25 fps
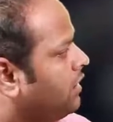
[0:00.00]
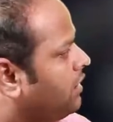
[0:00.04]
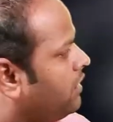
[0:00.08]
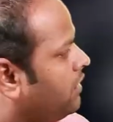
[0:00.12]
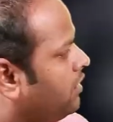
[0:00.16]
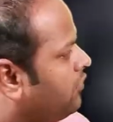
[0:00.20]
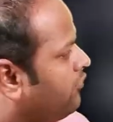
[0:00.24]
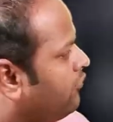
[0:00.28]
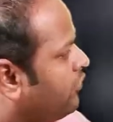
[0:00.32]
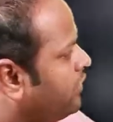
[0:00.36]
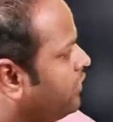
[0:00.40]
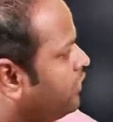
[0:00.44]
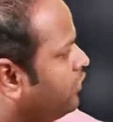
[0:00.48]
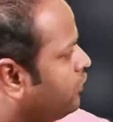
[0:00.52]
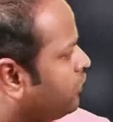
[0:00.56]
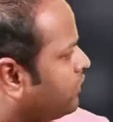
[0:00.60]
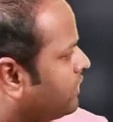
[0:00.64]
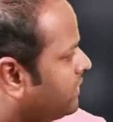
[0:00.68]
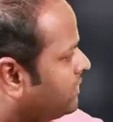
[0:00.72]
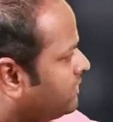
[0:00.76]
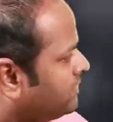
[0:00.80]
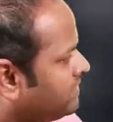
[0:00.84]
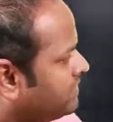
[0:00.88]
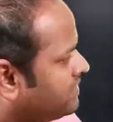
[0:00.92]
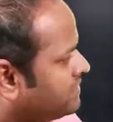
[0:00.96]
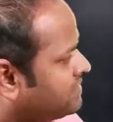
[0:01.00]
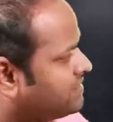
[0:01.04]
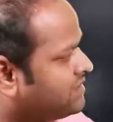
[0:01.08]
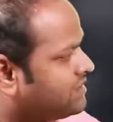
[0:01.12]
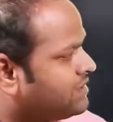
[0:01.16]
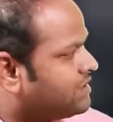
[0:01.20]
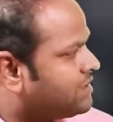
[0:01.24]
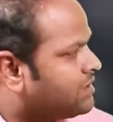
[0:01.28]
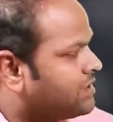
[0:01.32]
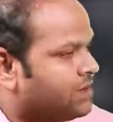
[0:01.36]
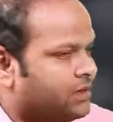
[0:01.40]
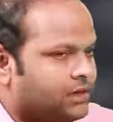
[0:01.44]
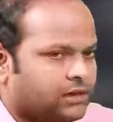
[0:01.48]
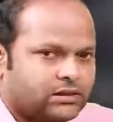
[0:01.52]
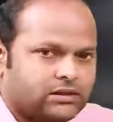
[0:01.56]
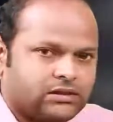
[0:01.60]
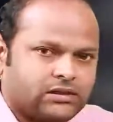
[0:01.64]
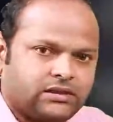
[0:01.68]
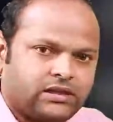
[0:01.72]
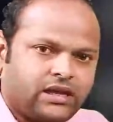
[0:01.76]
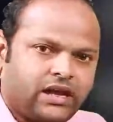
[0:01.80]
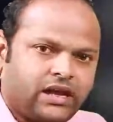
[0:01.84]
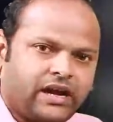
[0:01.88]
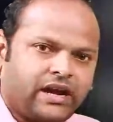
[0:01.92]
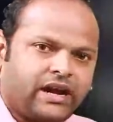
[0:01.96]
when you look at the circles,
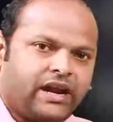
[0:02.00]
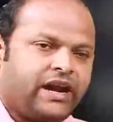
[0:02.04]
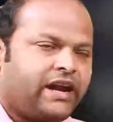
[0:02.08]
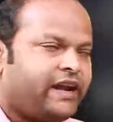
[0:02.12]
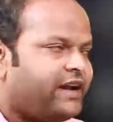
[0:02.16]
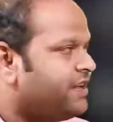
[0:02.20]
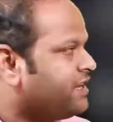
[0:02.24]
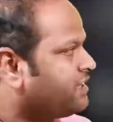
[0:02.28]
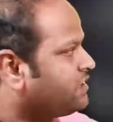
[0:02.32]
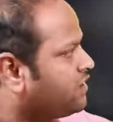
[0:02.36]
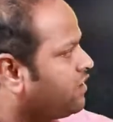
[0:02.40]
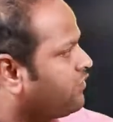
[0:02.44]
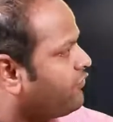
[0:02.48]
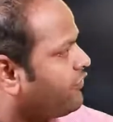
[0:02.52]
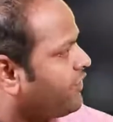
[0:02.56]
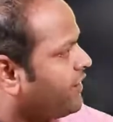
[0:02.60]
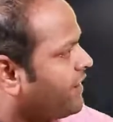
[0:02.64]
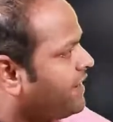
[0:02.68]
the radius of